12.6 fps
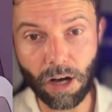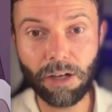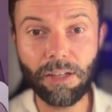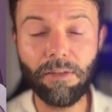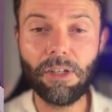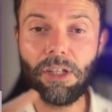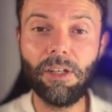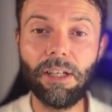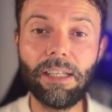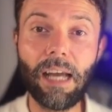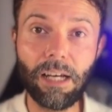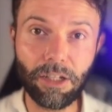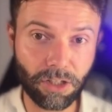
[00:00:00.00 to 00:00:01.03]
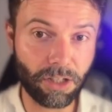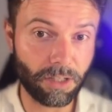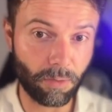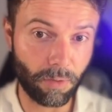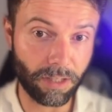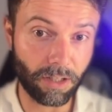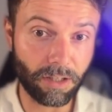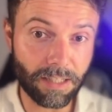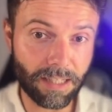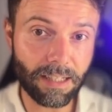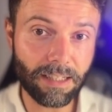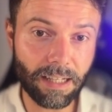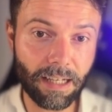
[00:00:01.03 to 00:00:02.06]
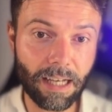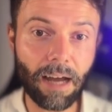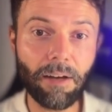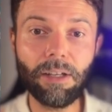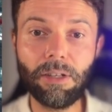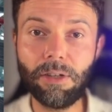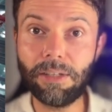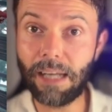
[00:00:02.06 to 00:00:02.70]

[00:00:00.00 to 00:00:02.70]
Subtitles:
artificial intelligence, with consistent characters